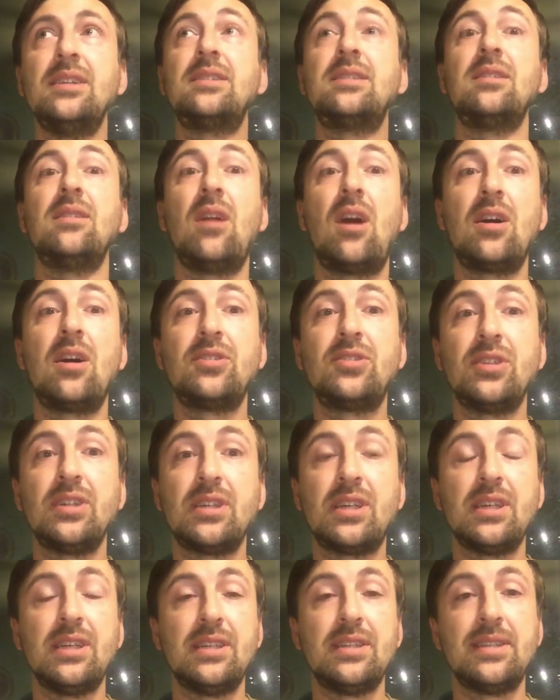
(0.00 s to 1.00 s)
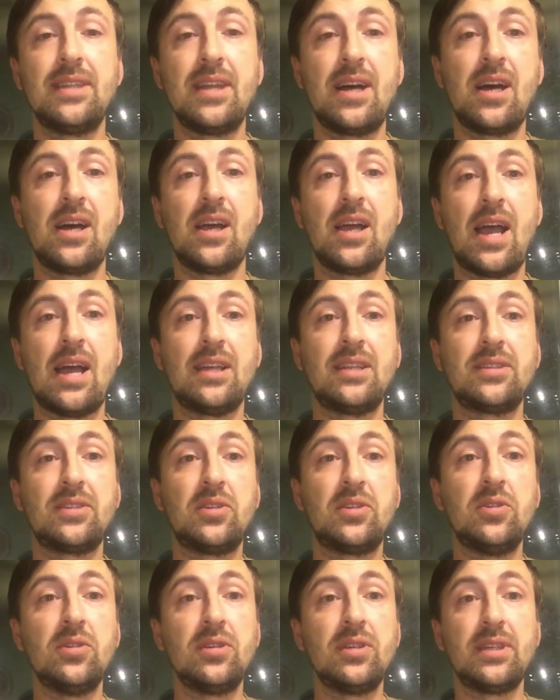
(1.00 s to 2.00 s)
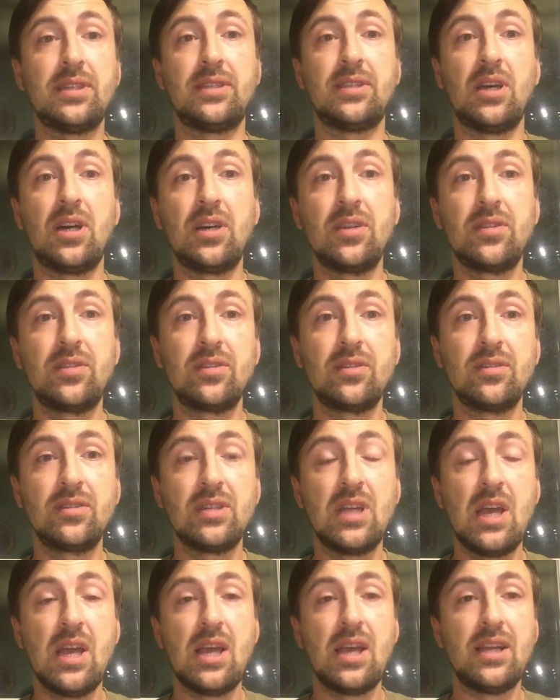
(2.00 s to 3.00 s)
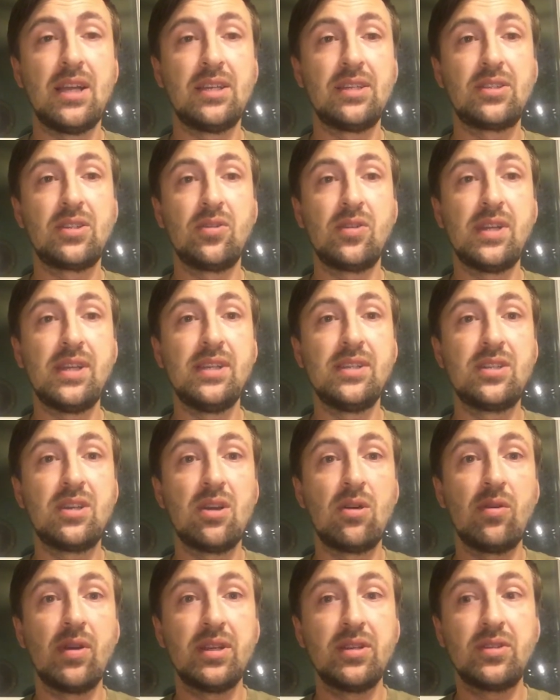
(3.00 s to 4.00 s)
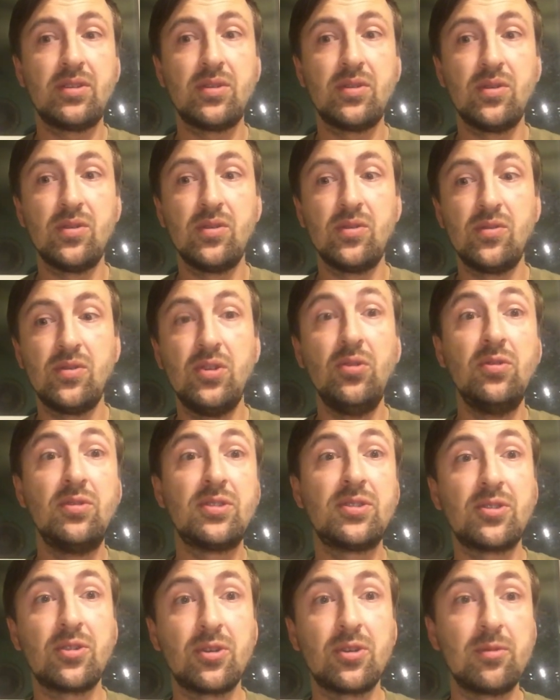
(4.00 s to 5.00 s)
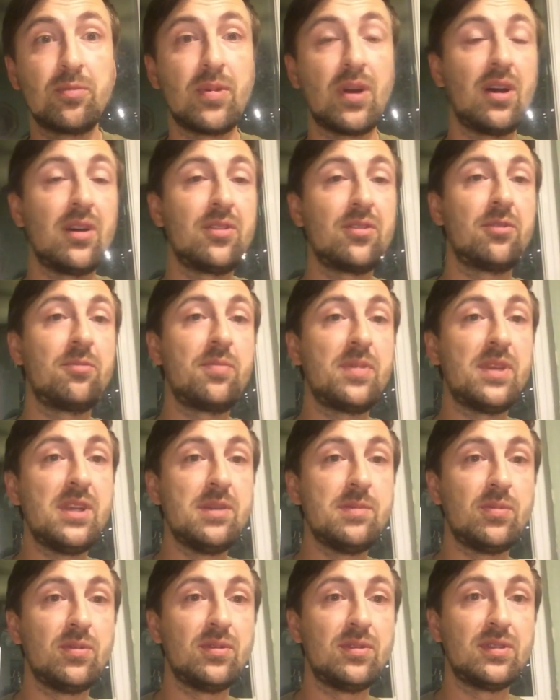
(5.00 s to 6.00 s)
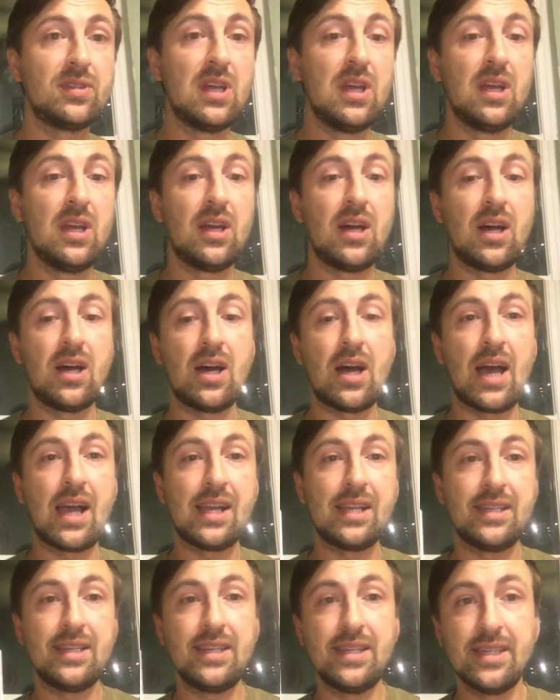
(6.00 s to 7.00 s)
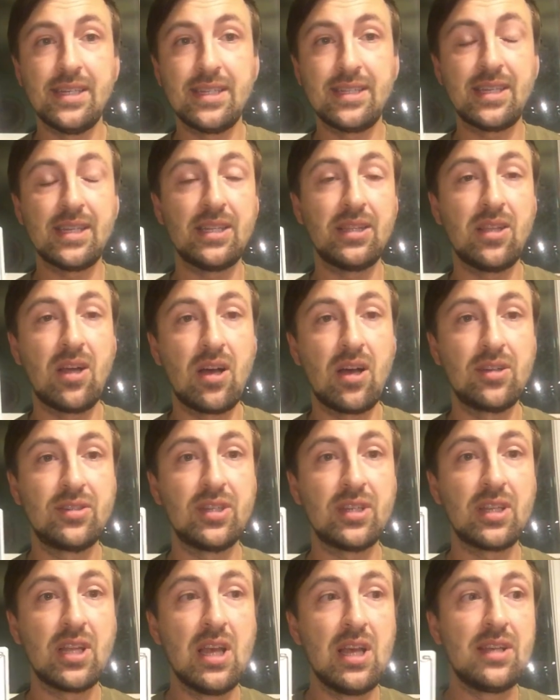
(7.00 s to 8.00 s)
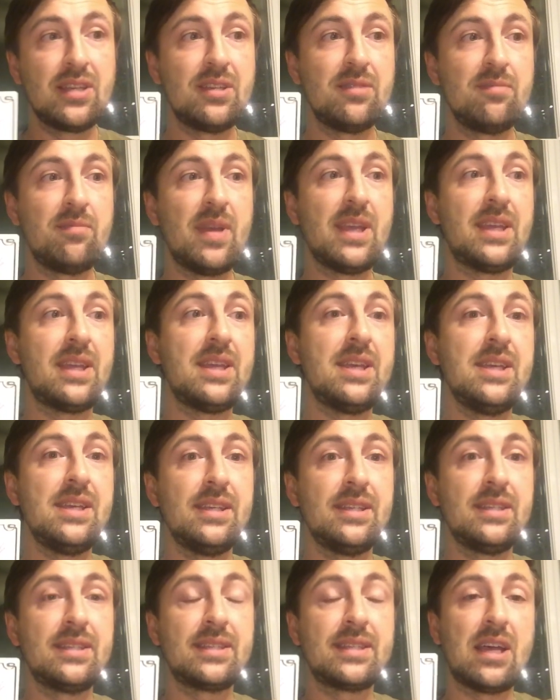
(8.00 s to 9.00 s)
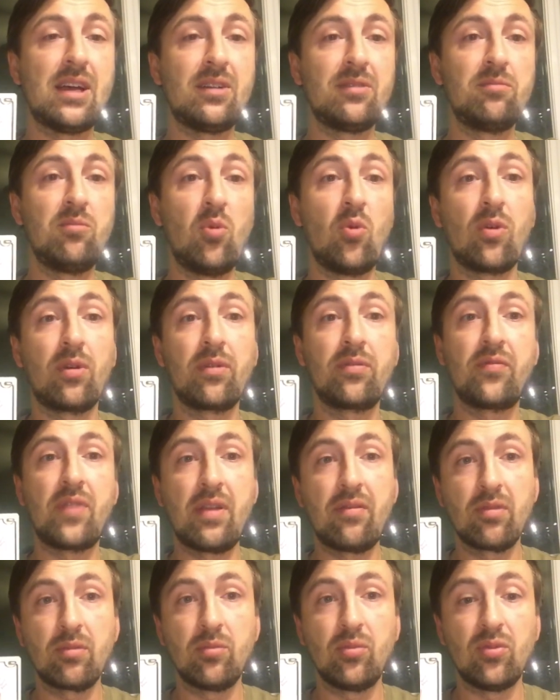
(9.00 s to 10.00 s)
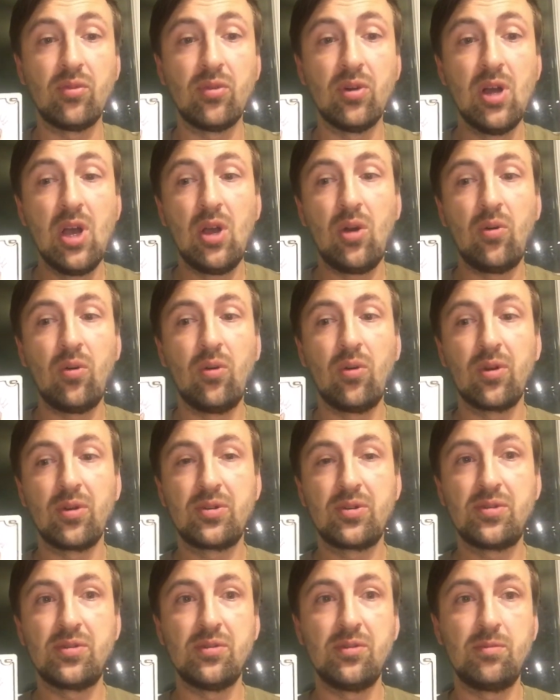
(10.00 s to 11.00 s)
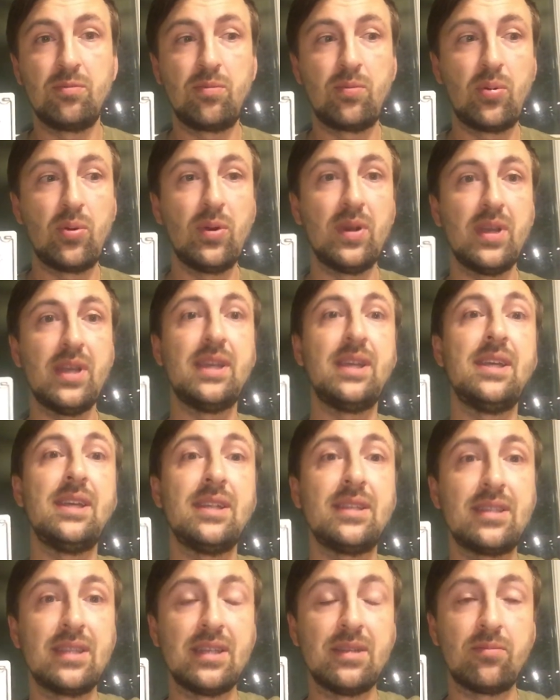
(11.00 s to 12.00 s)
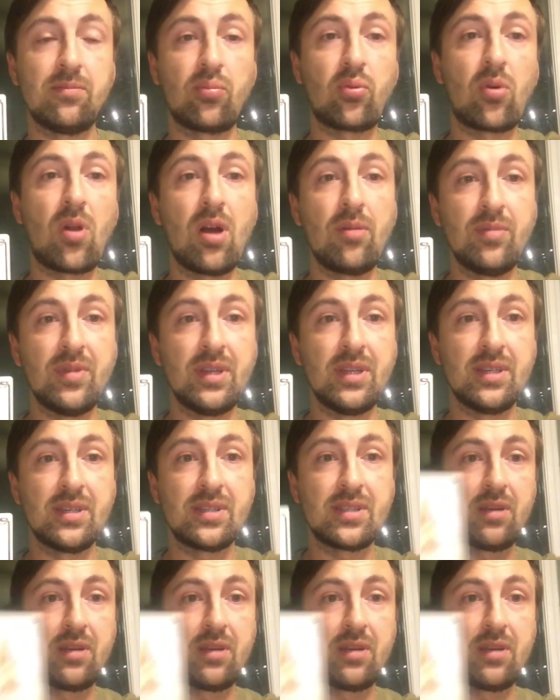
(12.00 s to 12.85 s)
logic is not as good as others, and so he's going to usurp other people's ideas and logic to make his sound more favorable, or to put it in prominence